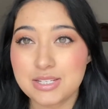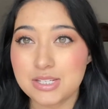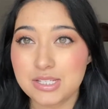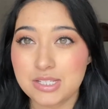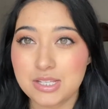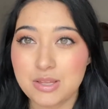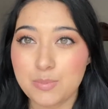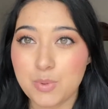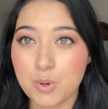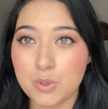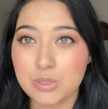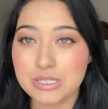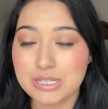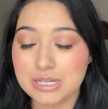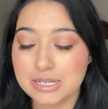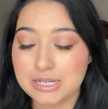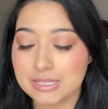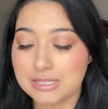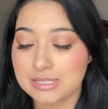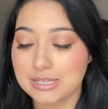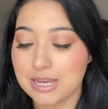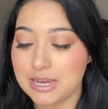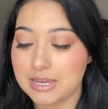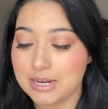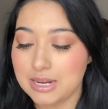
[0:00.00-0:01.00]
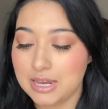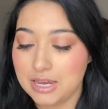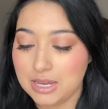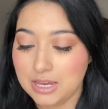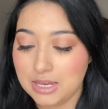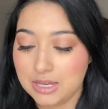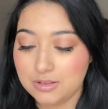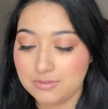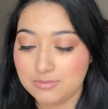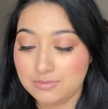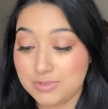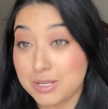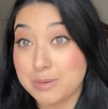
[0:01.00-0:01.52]
is the most
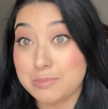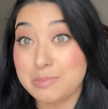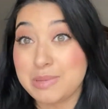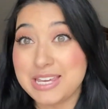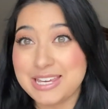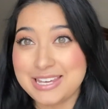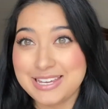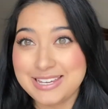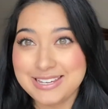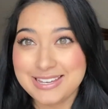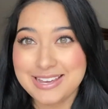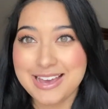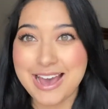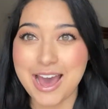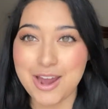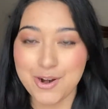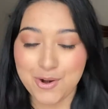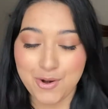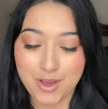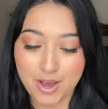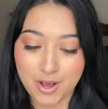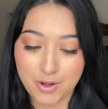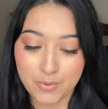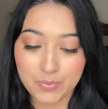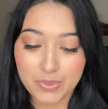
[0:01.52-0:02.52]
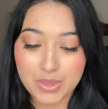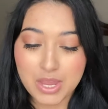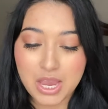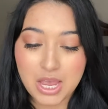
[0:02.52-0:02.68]
exciting to me. I don't know.